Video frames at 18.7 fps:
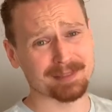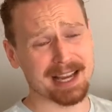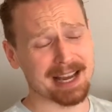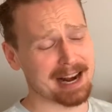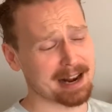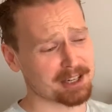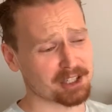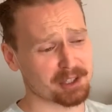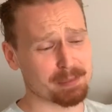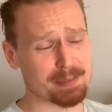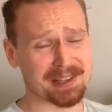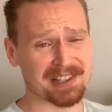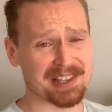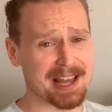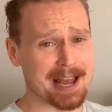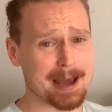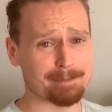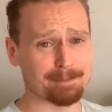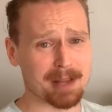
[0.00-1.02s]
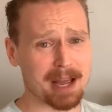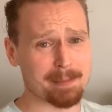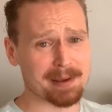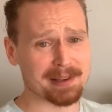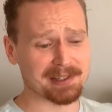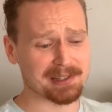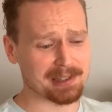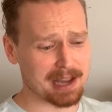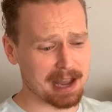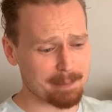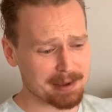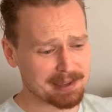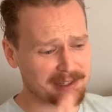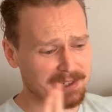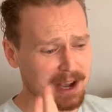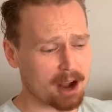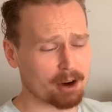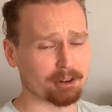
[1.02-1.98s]
And I just miss that. I
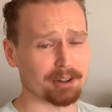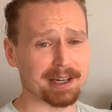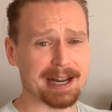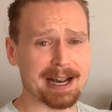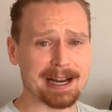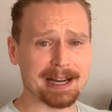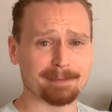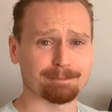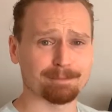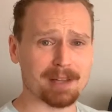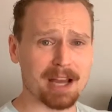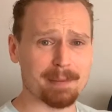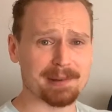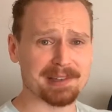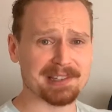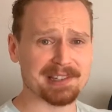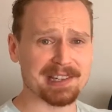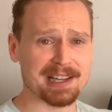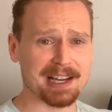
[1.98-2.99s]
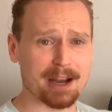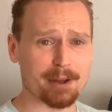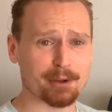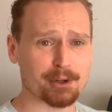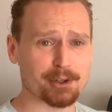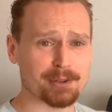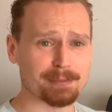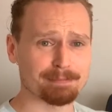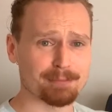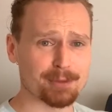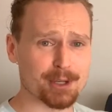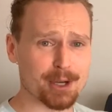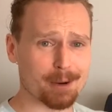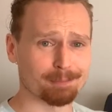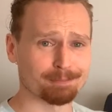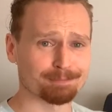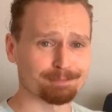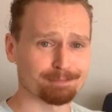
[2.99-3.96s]
miss congregating. I miss seeing others.
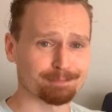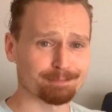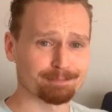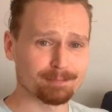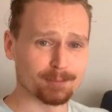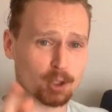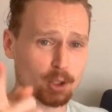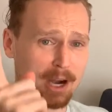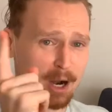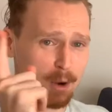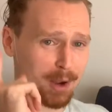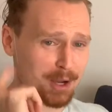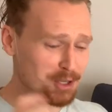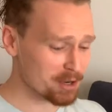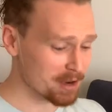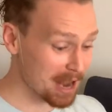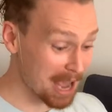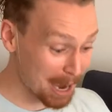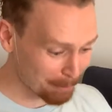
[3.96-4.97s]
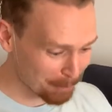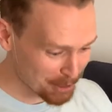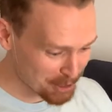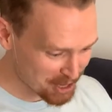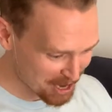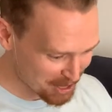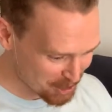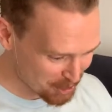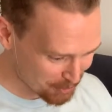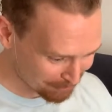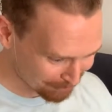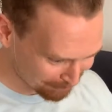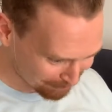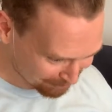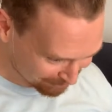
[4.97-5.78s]
So great question. I appreciate you.